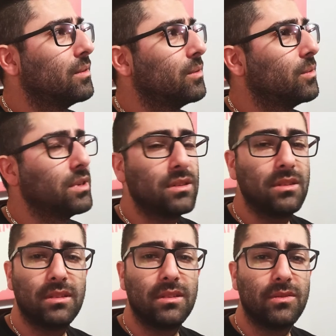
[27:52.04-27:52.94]

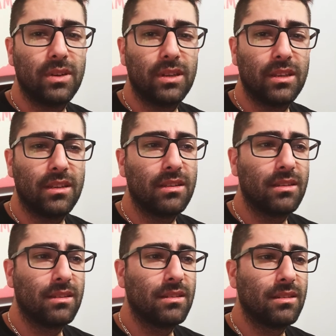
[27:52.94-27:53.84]
was funny
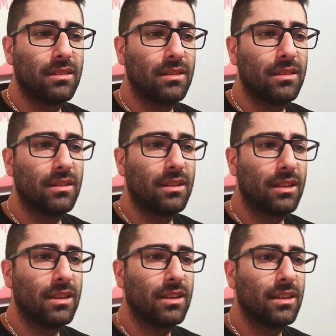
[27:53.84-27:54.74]
to
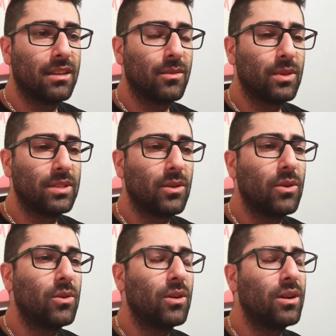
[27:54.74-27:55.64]
like, we should
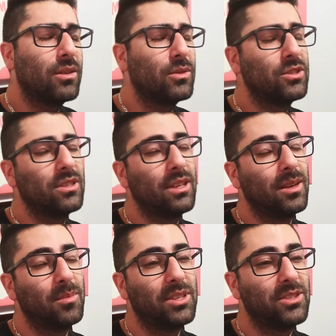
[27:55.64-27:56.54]
have
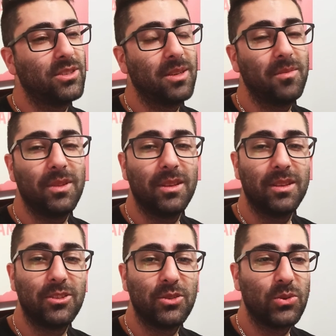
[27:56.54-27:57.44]
taken a picture of them,
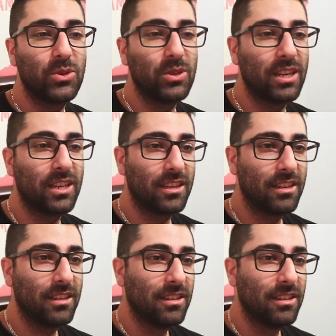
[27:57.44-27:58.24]
that scooter gang.